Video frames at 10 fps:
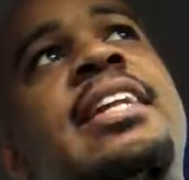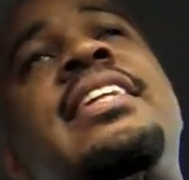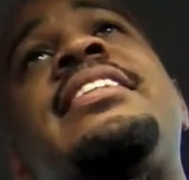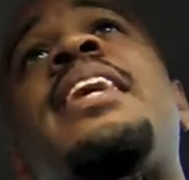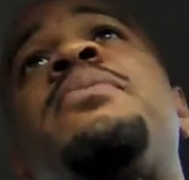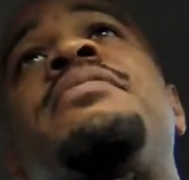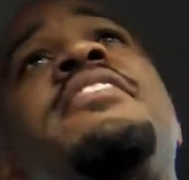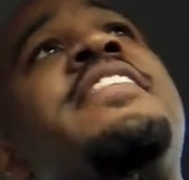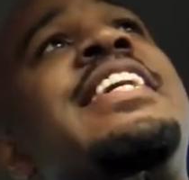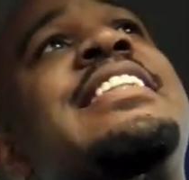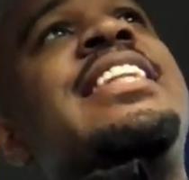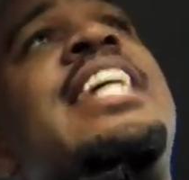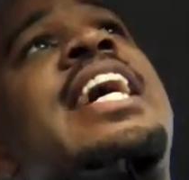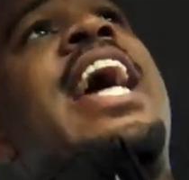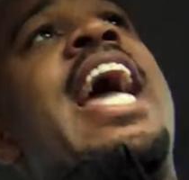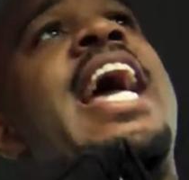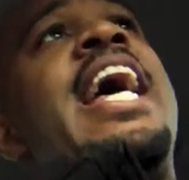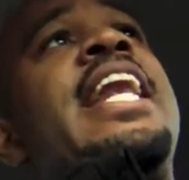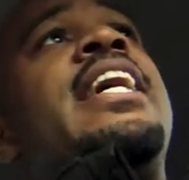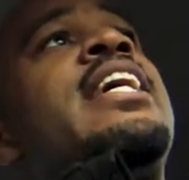these types of events
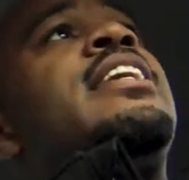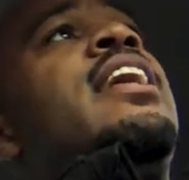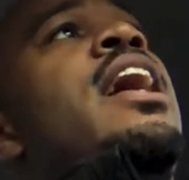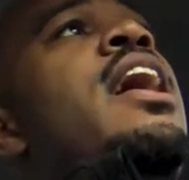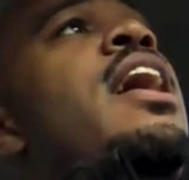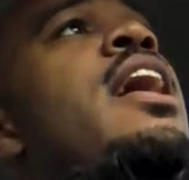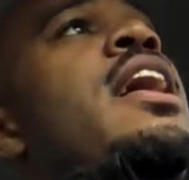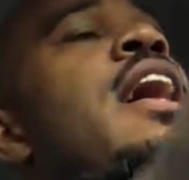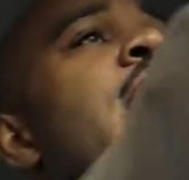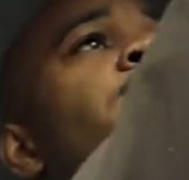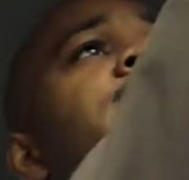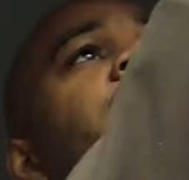and uh, I would say